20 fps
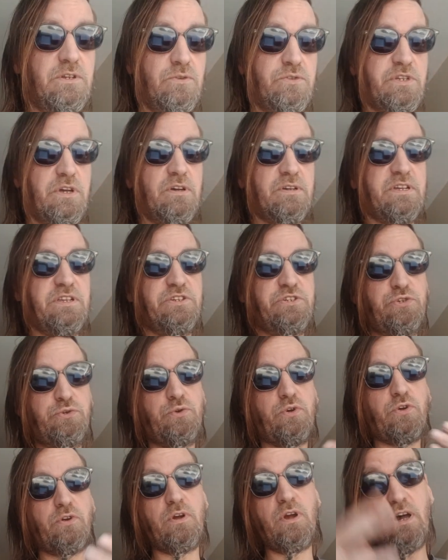talking to
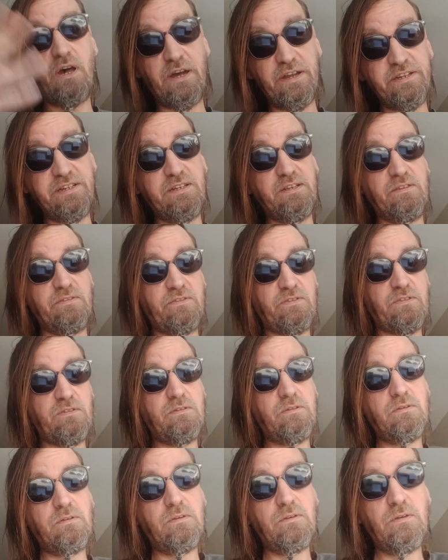her audience,
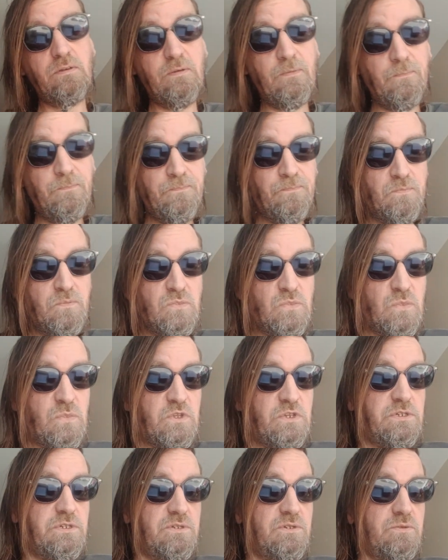
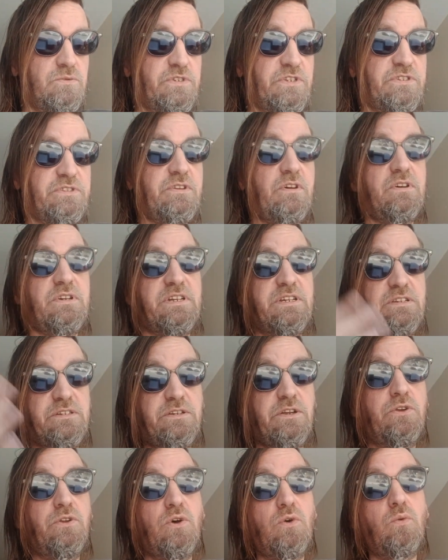just talking
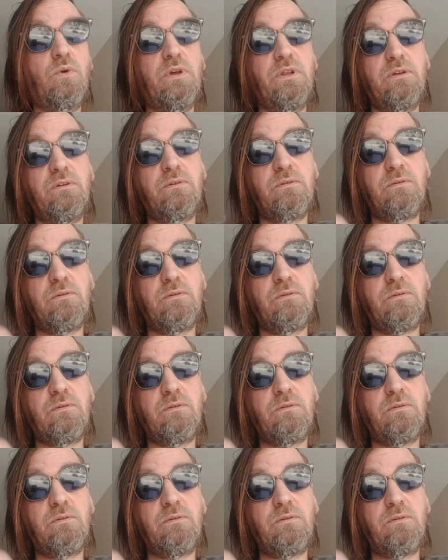to no one,